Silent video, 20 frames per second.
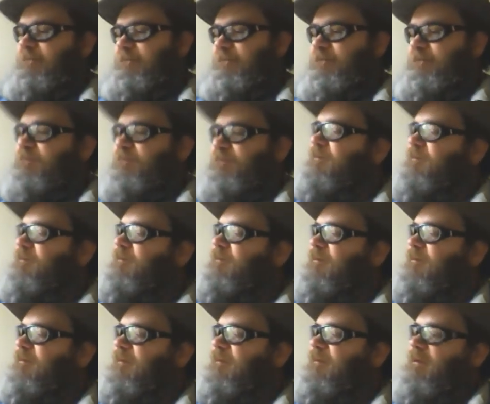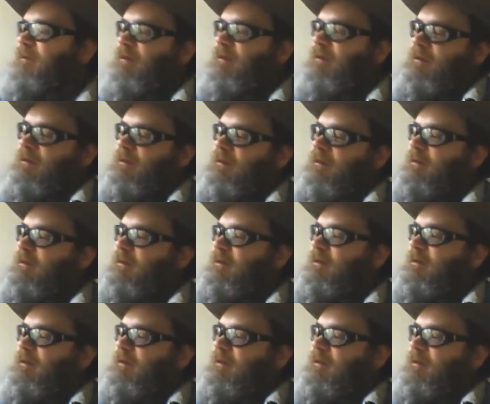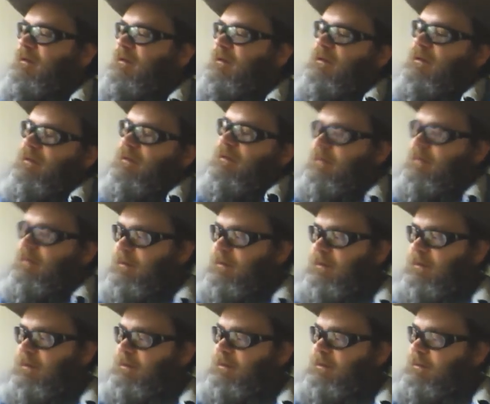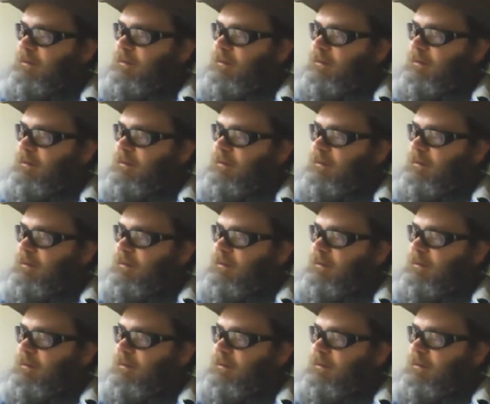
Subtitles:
Nobody speaks.